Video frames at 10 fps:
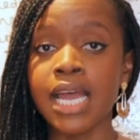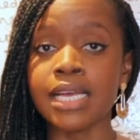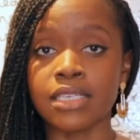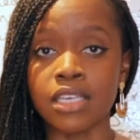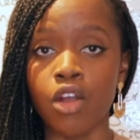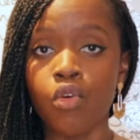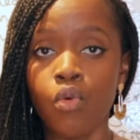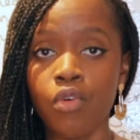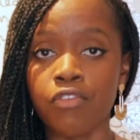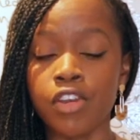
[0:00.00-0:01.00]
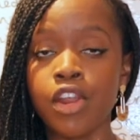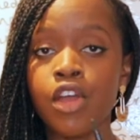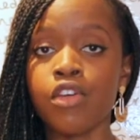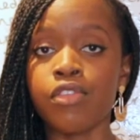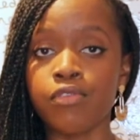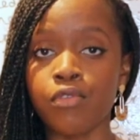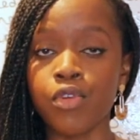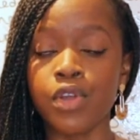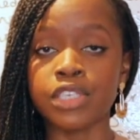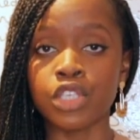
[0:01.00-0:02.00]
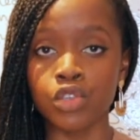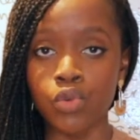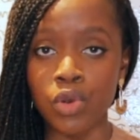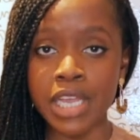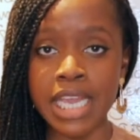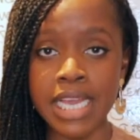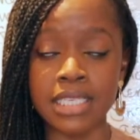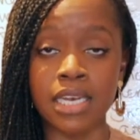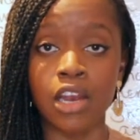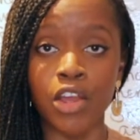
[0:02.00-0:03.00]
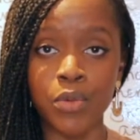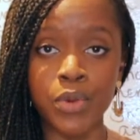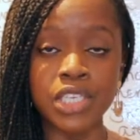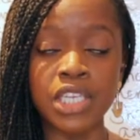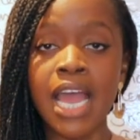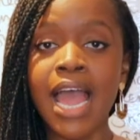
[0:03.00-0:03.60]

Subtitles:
as a young orphan through her schooling years in Lowood,